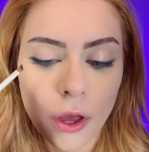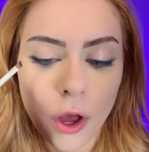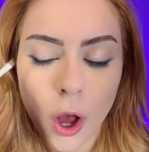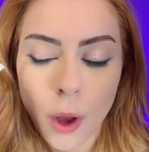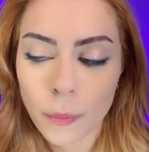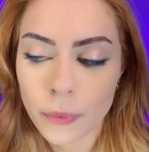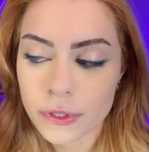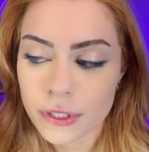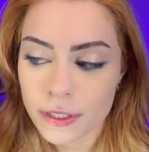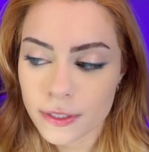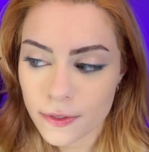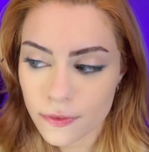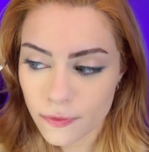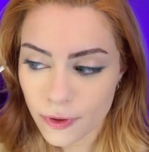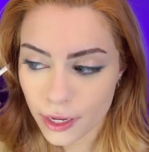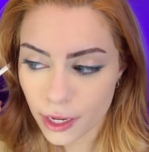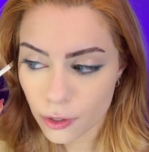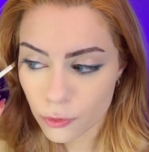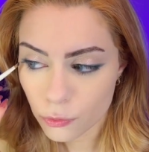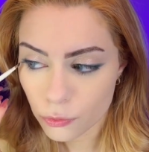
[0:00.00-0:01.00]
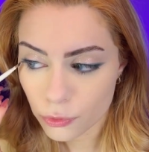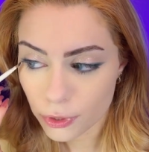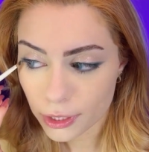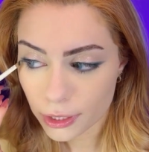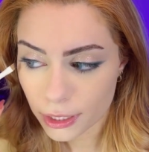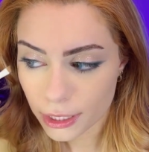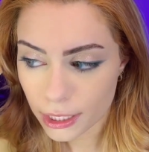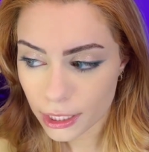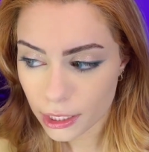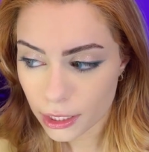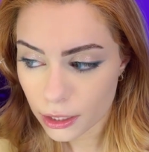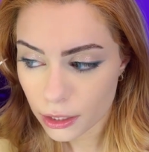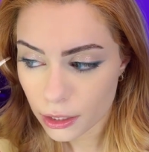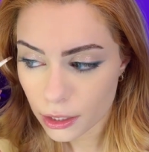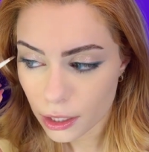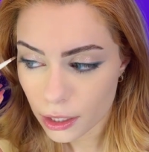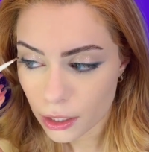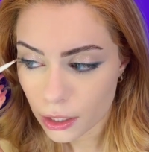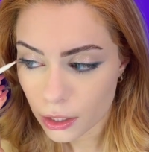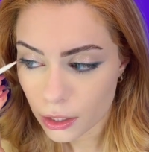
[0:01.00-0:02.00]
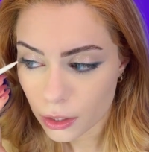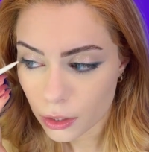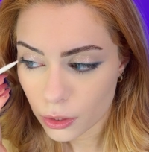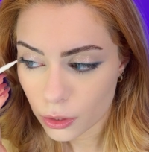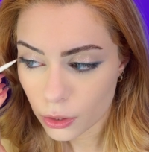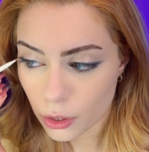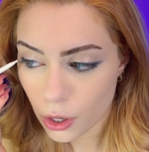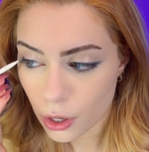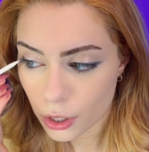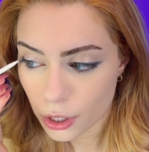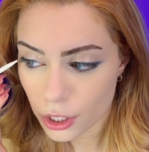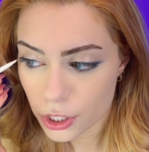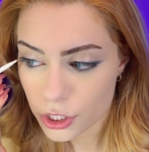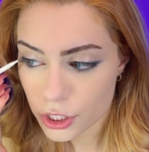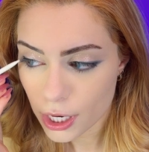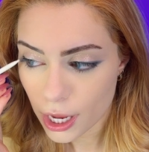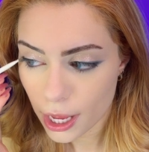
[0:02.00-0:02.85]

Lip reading: almost as if I had really large